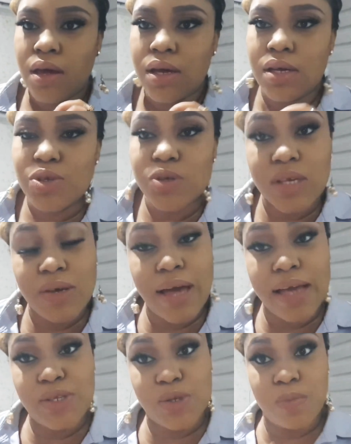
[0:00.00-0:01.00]
so see you
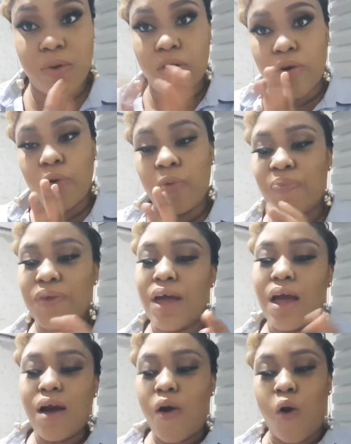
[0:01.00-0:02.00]
guys tomorrow
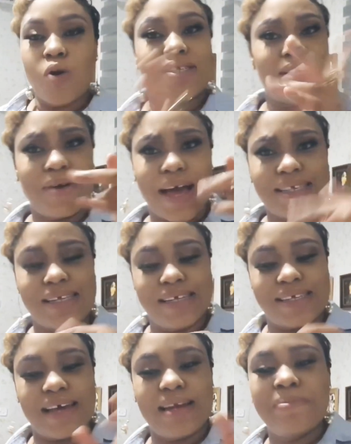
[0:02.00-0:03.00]
I'll see you guys
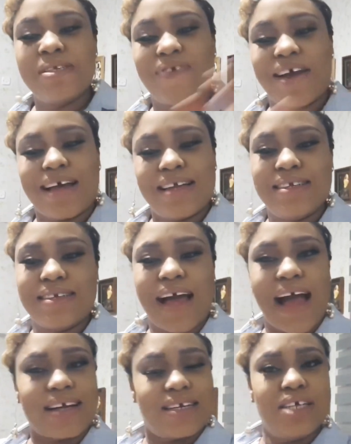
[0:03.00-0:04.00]
later let me see if i can
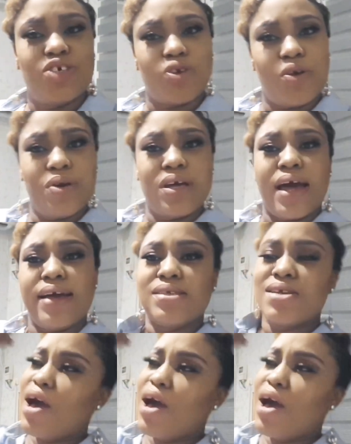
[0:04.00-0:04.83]
actually show you guys